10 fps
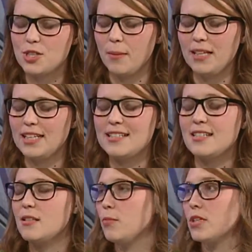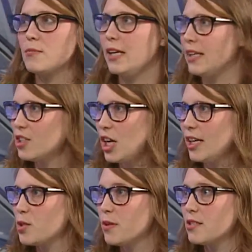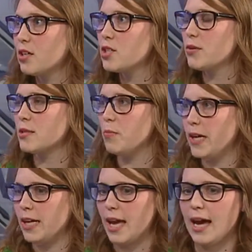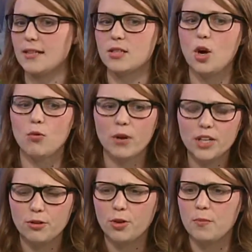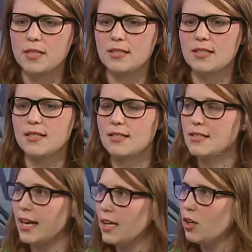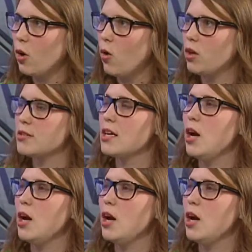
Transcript: I mean, it's as simple as making change, but it's also as big as running your own business, setting goals,